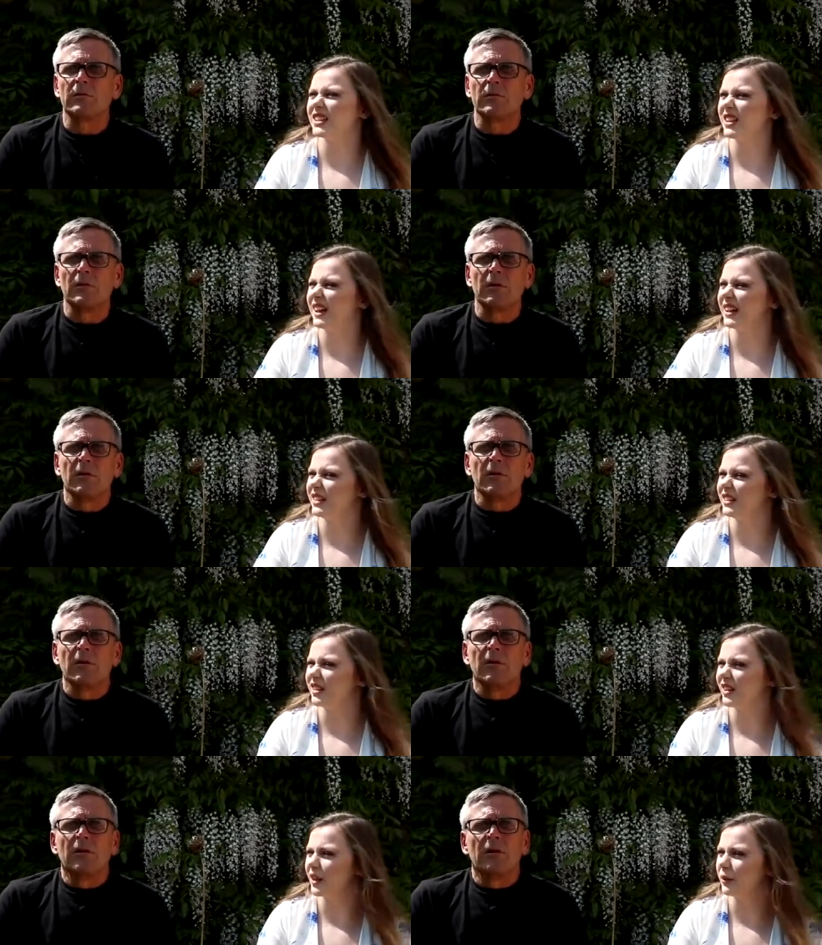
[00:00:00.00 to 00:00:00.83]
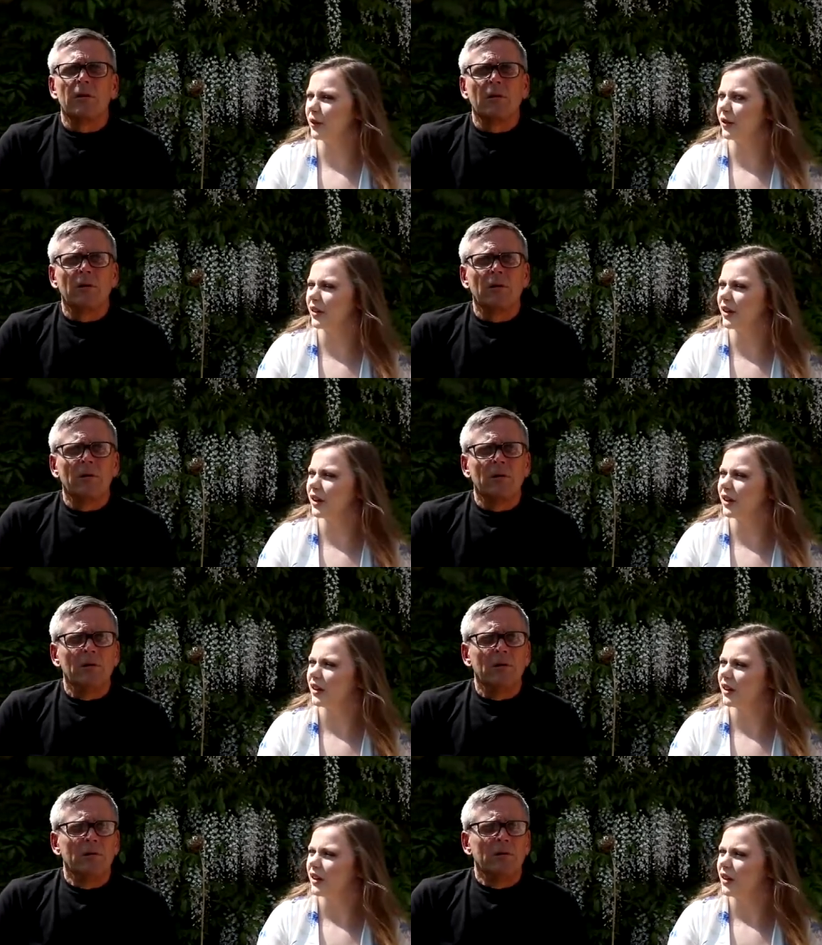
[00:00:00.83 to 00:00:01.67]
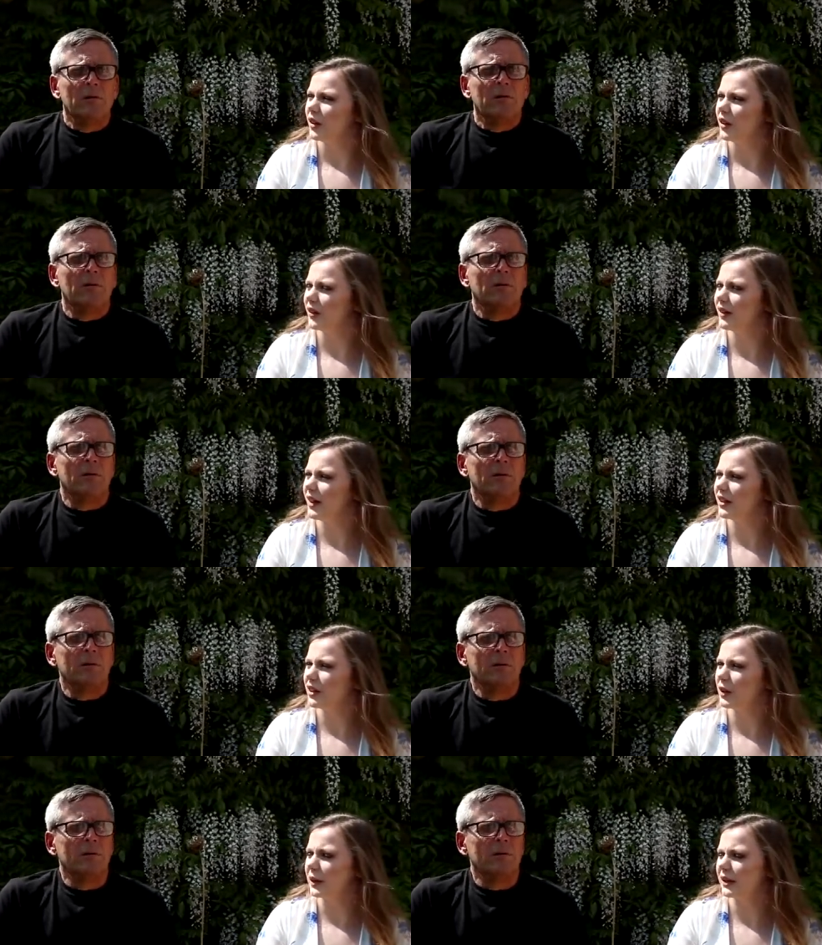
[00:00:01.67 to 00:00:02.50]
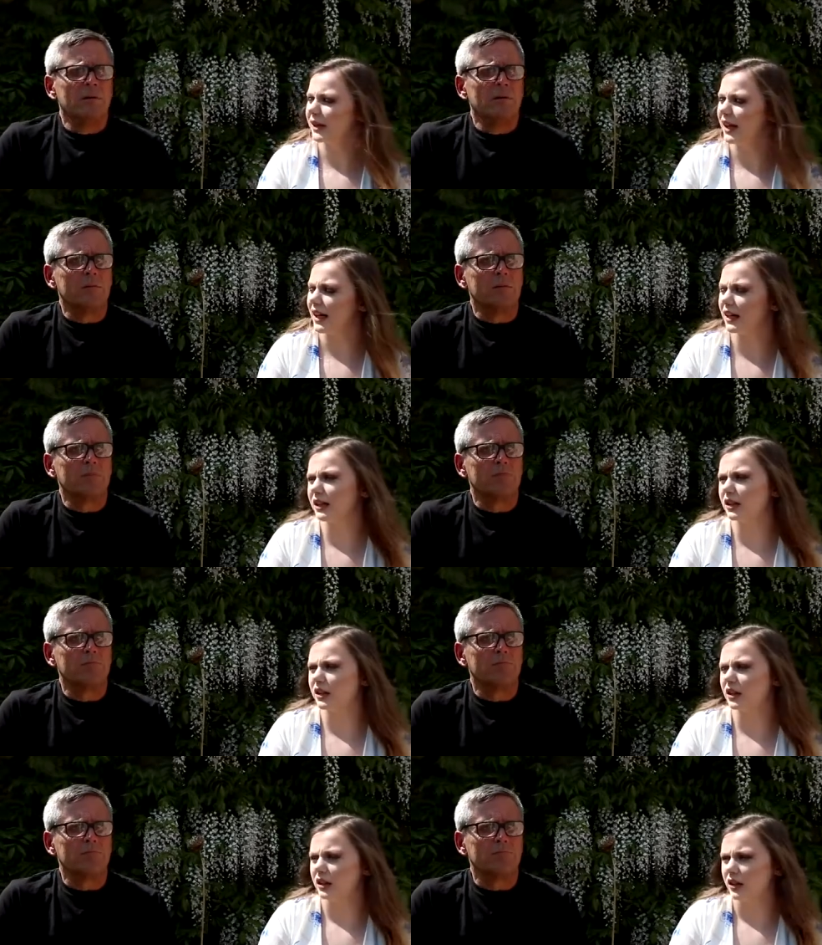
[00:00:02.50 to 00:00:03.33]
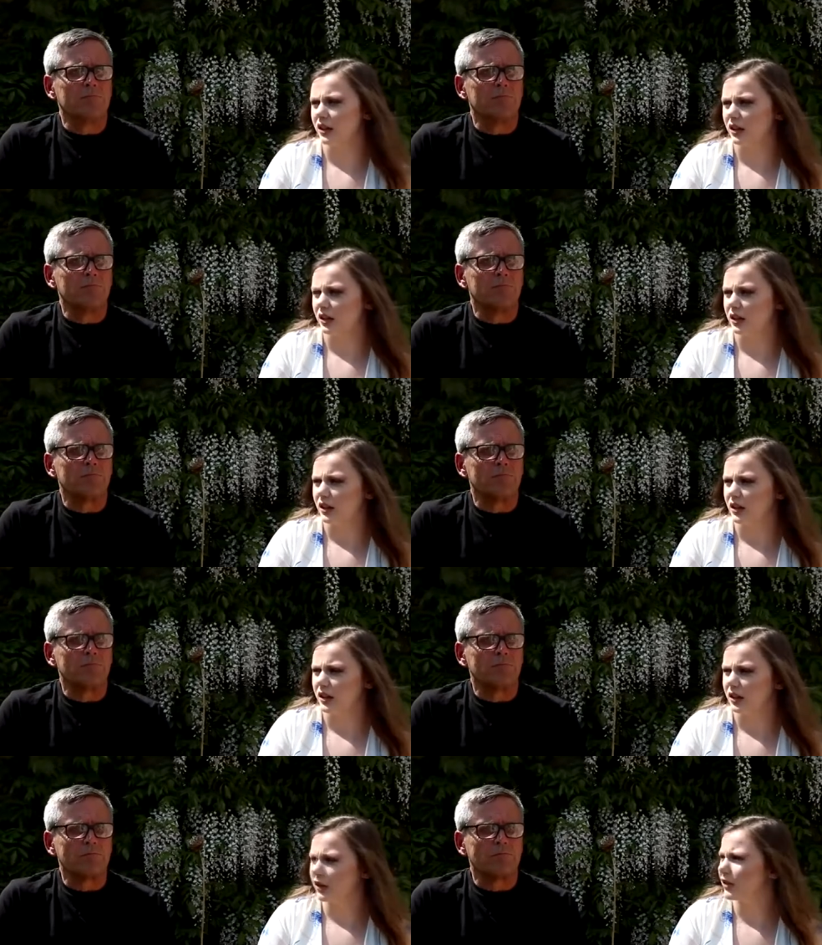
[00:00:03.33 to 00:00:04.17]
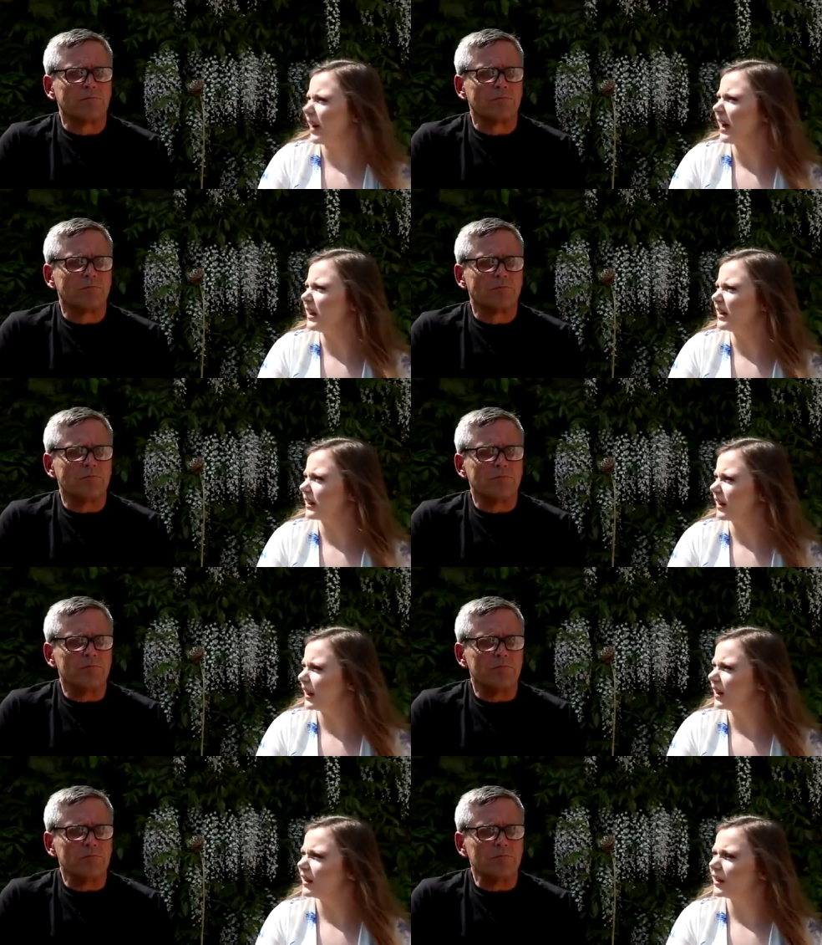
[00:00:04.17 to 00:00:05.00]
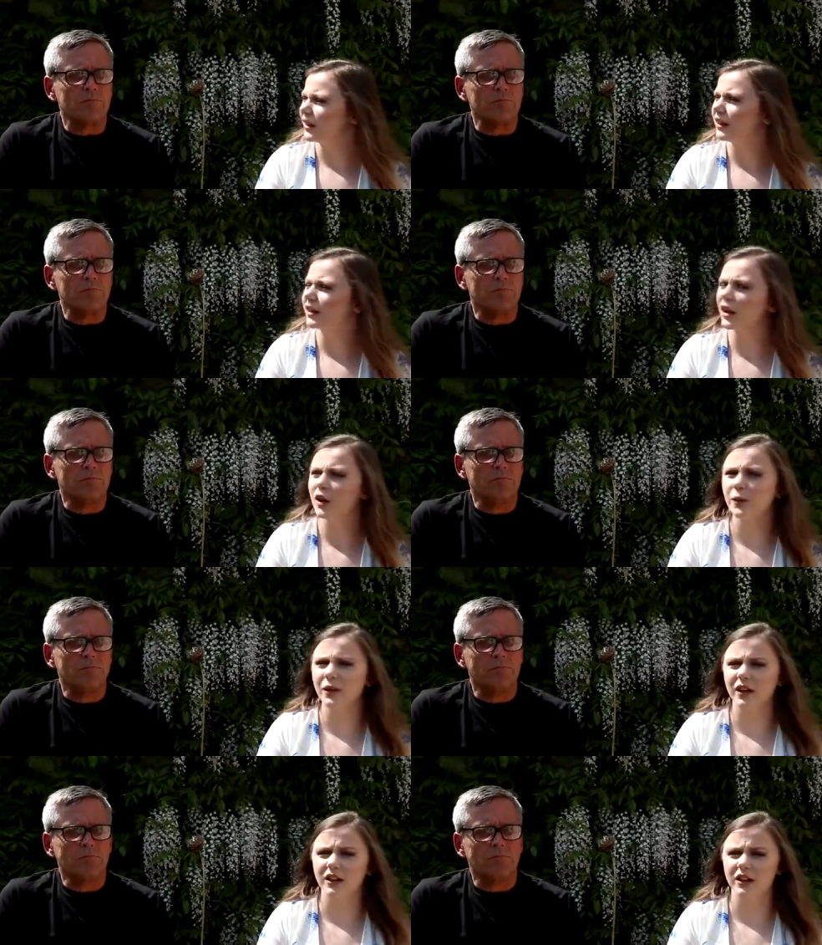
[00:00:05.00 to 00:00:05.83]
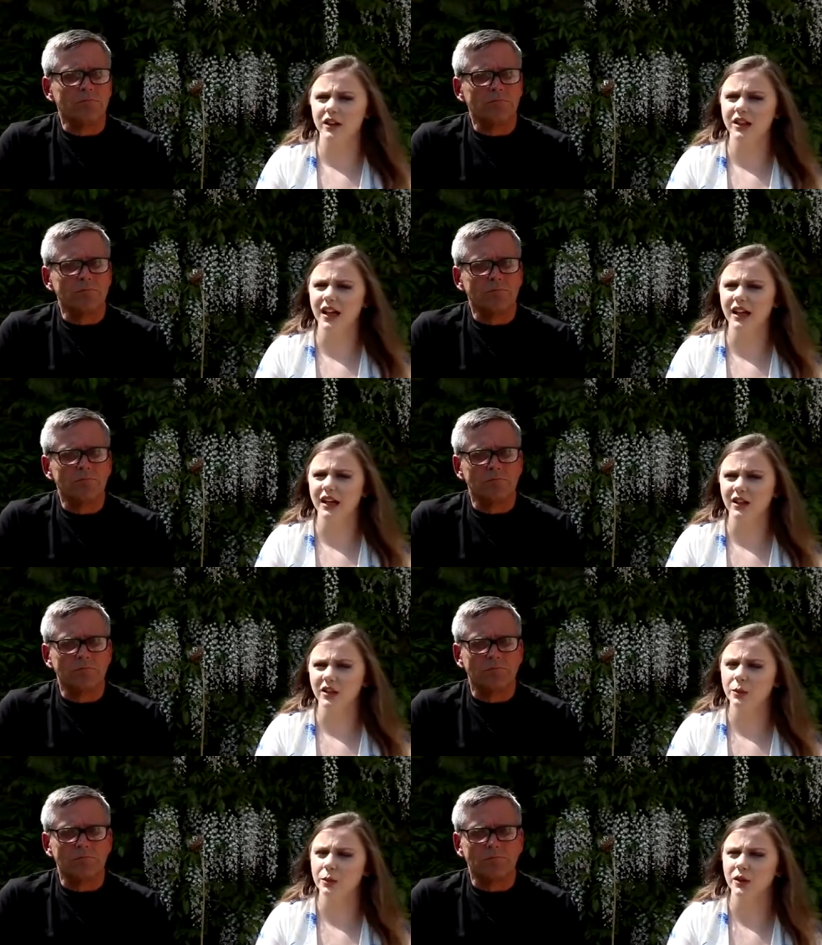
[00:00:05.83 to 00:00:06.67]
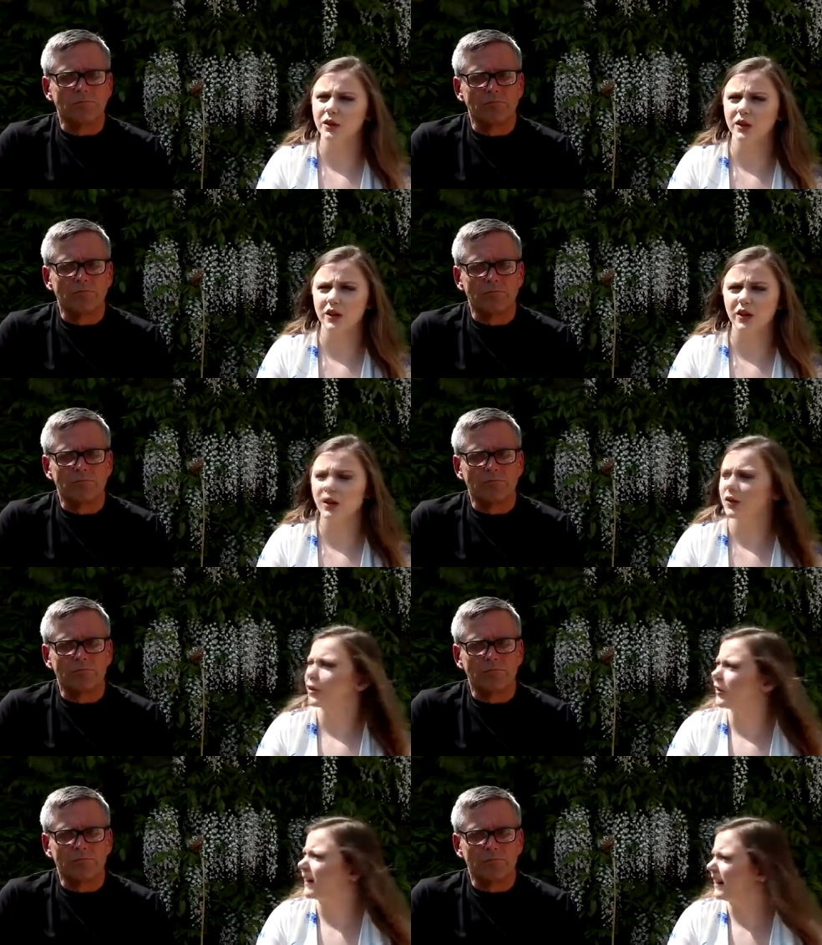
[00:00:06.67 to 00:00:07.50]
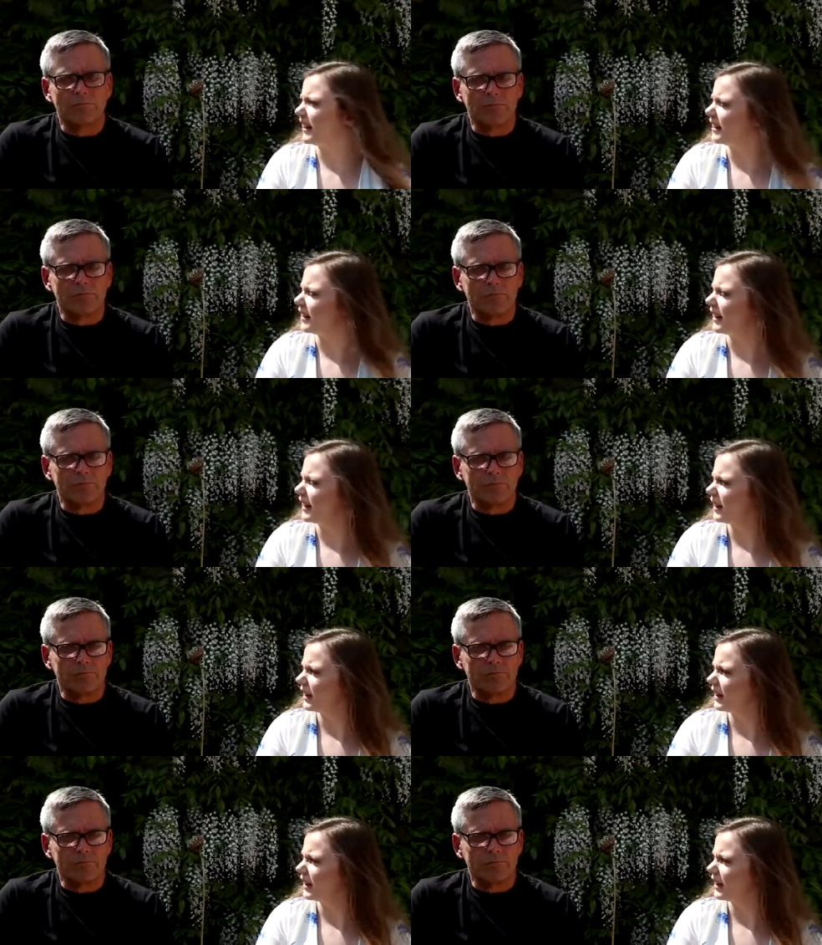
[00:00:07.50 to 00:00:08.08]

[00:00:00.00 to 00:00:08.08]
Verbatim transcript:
Speaker 1: change anybody. Unless you were like crazy, then I'd hope that you'd change, but you're not crazy.